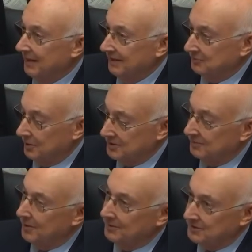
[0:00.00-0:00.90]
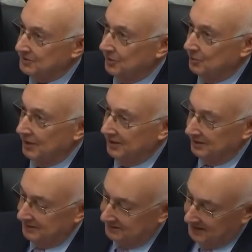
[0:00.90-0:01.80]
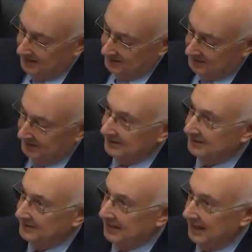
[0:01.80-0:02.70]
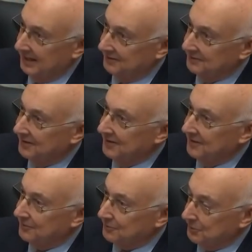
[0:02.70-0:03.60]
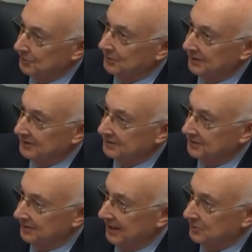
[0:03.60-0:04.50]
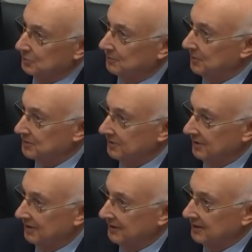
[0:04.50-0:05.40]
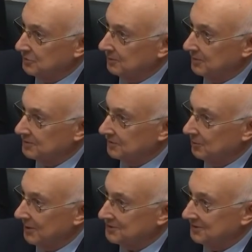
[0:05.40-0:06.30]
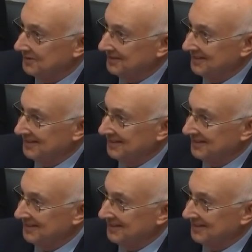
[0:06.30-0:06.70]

the bank trust department has no way of seeing down through into the natural person, non-natural person question.